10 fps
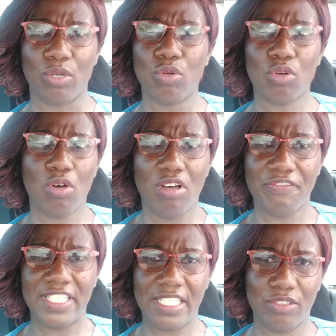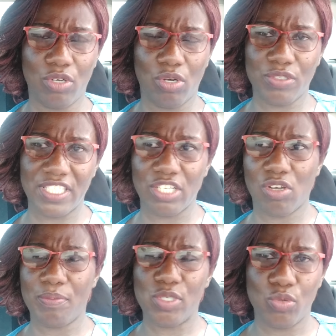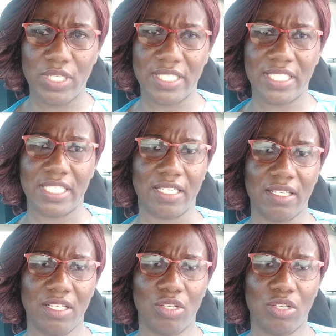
Look out for those in the community.